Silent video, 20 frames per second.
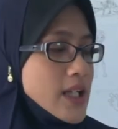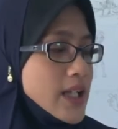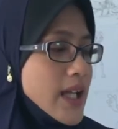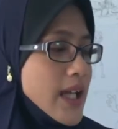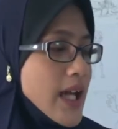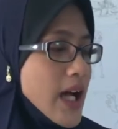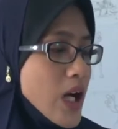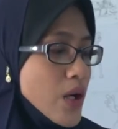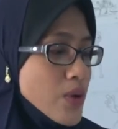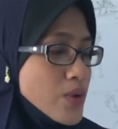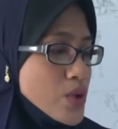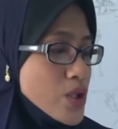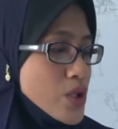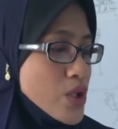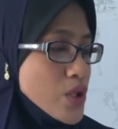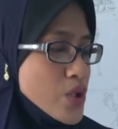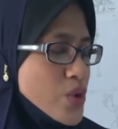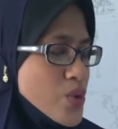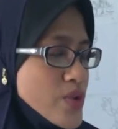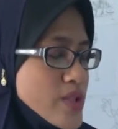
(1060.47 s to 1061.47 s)
Okay, how do
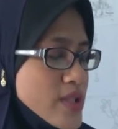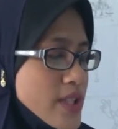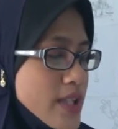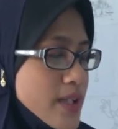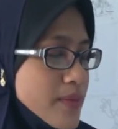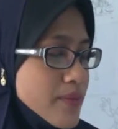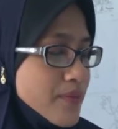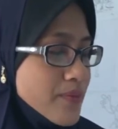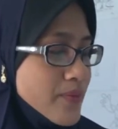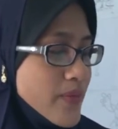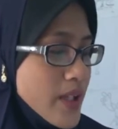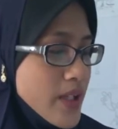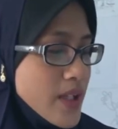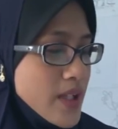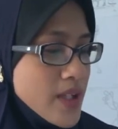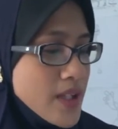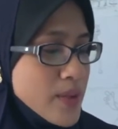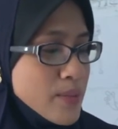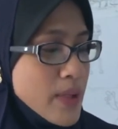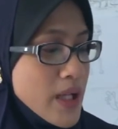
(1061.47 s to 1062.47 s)
you use it?
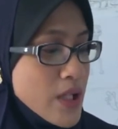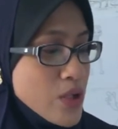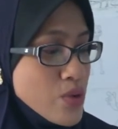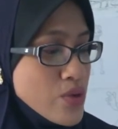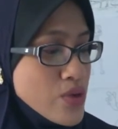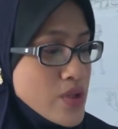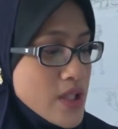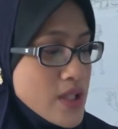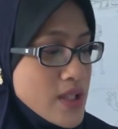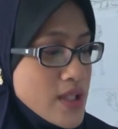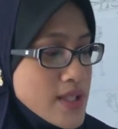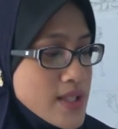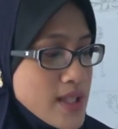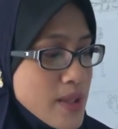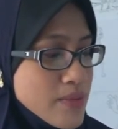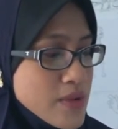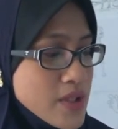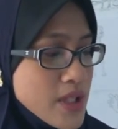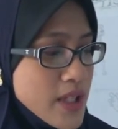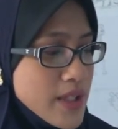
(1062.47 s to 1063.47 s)
By using the
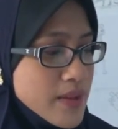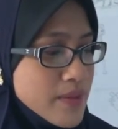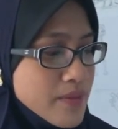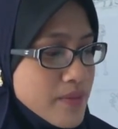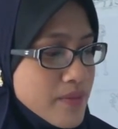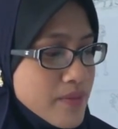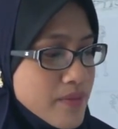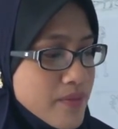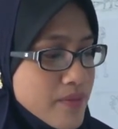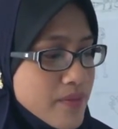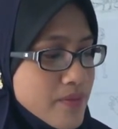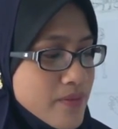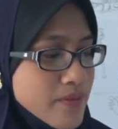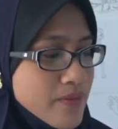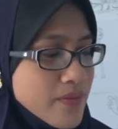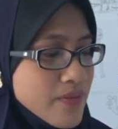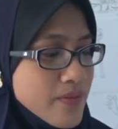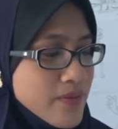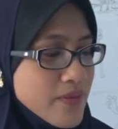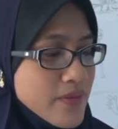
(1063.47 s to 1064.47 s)
subject.
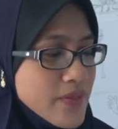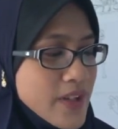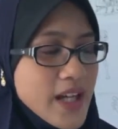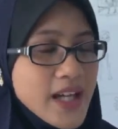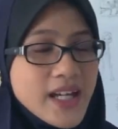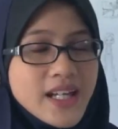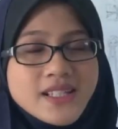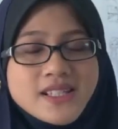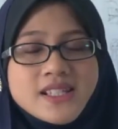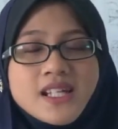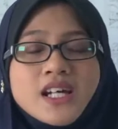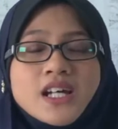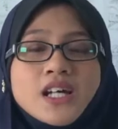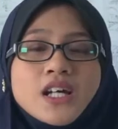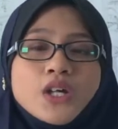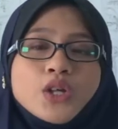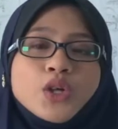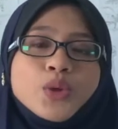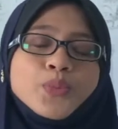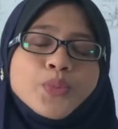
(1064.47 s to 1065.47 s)
Yes,
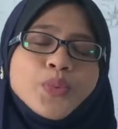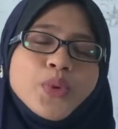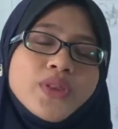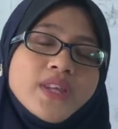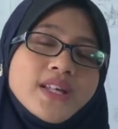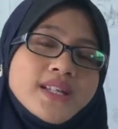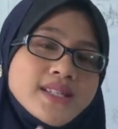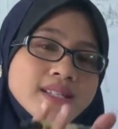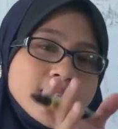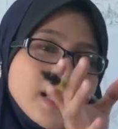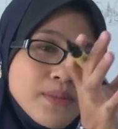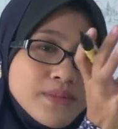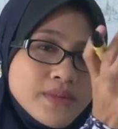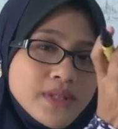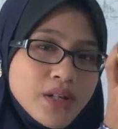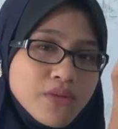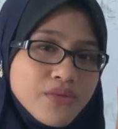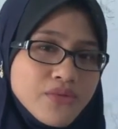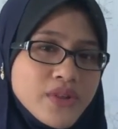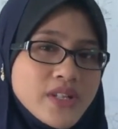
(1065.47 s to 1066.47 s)
you put the
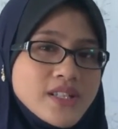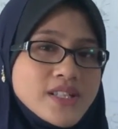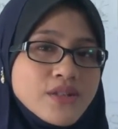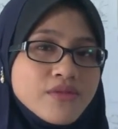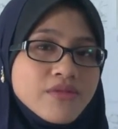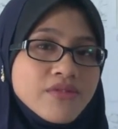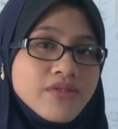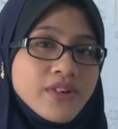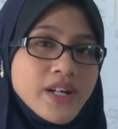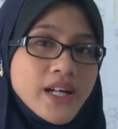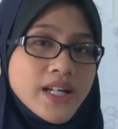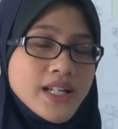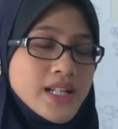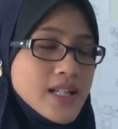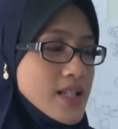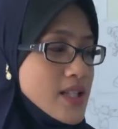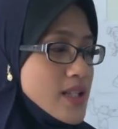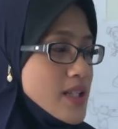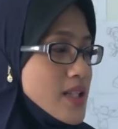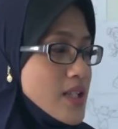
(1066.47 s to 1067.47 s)
subject first in front
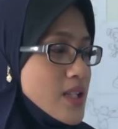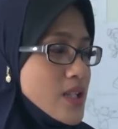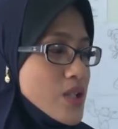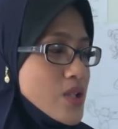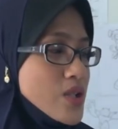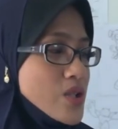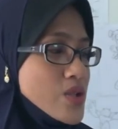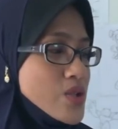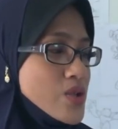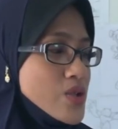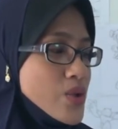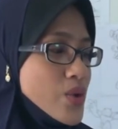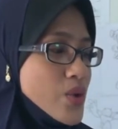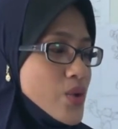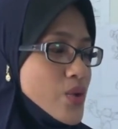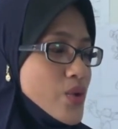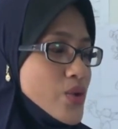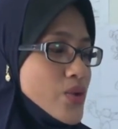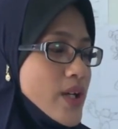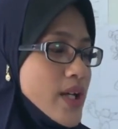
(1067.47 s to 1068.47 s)

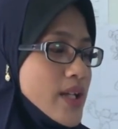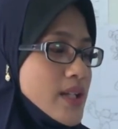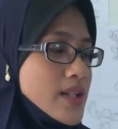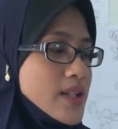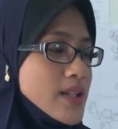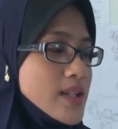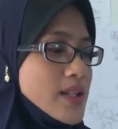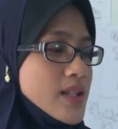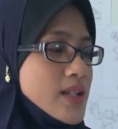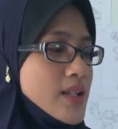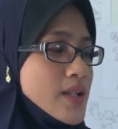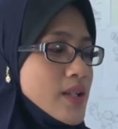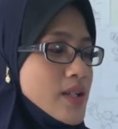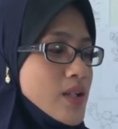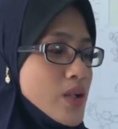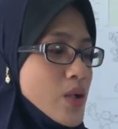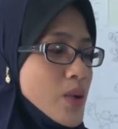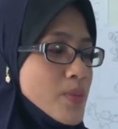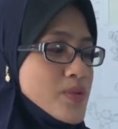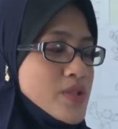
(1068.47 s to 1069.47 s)
so that the
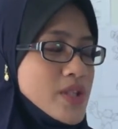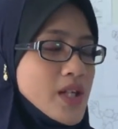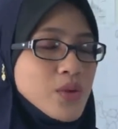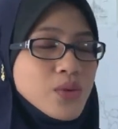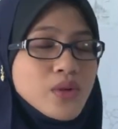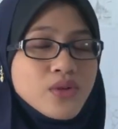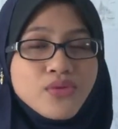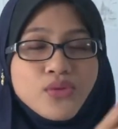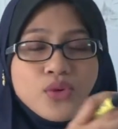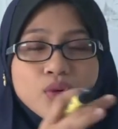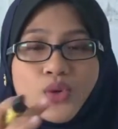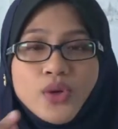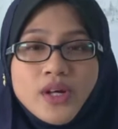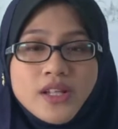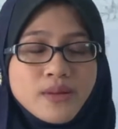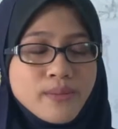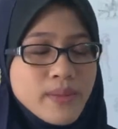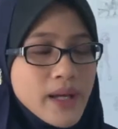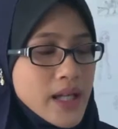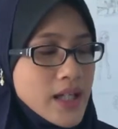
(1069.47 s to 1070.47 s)
object will follow
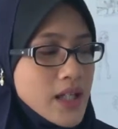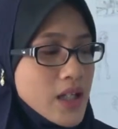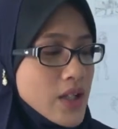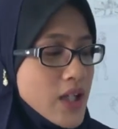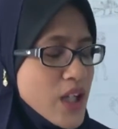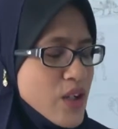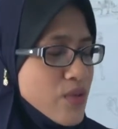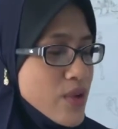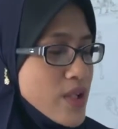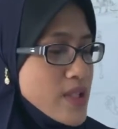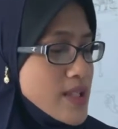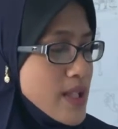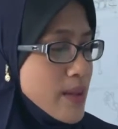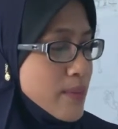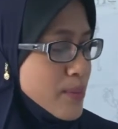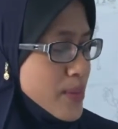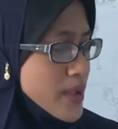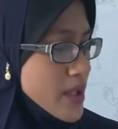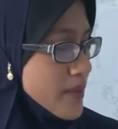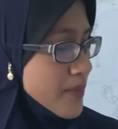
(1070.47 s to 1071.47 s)
at the back. Okay, for
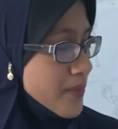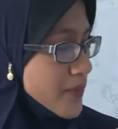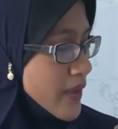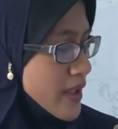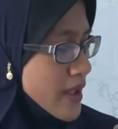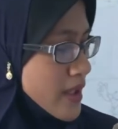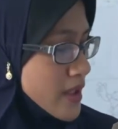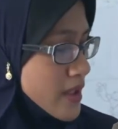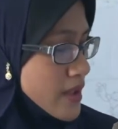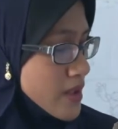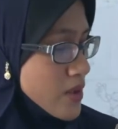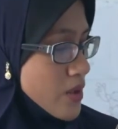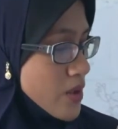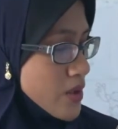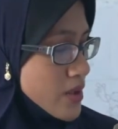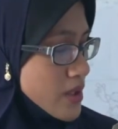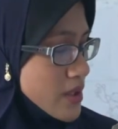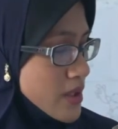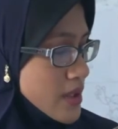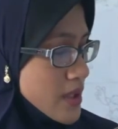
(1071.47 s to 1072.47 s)
example,
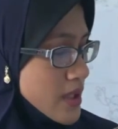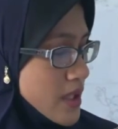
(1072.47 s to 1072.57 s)
Dr.